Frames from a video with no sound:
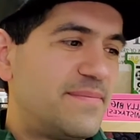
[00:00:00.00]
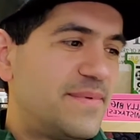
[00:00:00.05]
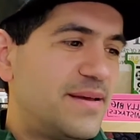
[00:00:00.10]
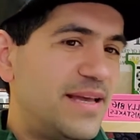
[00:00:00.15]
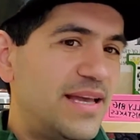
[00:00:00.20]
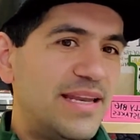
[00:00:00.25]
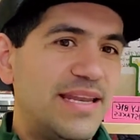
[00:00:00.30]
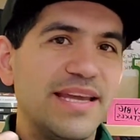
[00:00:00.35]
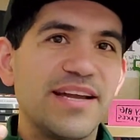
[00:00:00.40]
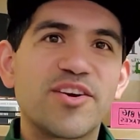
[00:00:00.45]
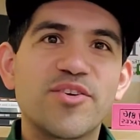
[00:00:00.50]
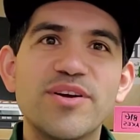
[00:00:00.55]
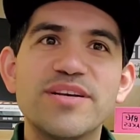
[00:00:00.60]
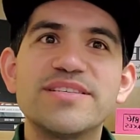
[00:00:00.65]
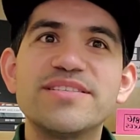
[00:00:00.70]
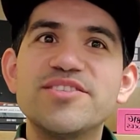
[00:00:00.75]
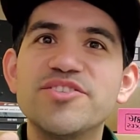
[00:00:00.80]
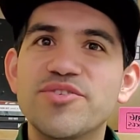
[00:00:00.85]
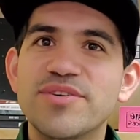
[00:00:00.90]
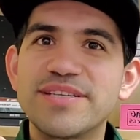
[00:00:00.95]
it
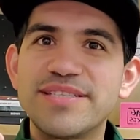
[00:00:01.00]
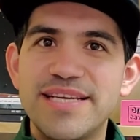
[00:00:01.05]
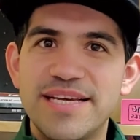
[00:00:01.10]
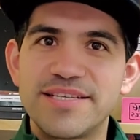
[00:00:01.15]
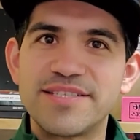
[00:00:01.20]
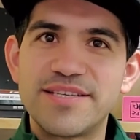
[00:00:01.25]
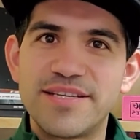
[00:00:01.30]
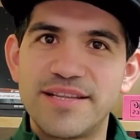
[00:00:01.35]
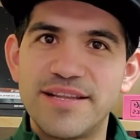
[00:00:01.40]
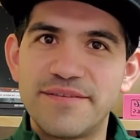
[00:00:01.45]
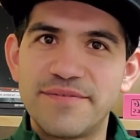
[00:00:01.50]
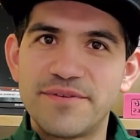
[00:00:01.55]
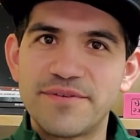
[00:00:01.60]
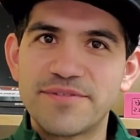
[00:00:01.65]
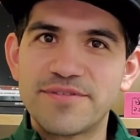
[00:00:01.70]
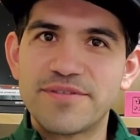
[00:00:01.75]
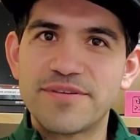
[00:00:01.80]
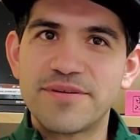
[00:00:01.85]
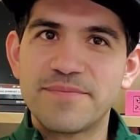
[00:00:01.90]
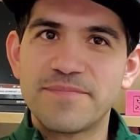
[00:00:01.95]
increases your attention
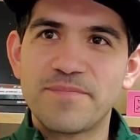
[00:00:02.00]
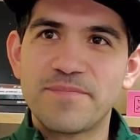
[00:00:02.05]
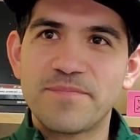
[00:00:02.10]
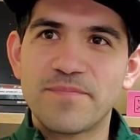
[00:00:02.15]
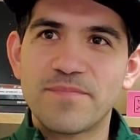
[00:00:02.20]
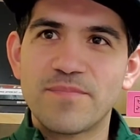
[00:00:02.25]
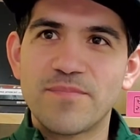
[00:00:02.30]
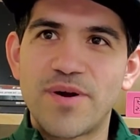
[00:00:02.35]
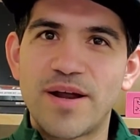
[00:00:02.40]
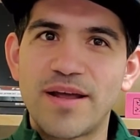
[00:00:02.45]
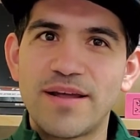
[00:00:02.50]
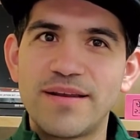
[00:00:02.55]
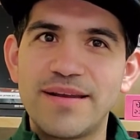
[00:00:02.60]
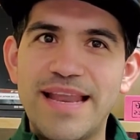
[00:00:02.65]
levels, right?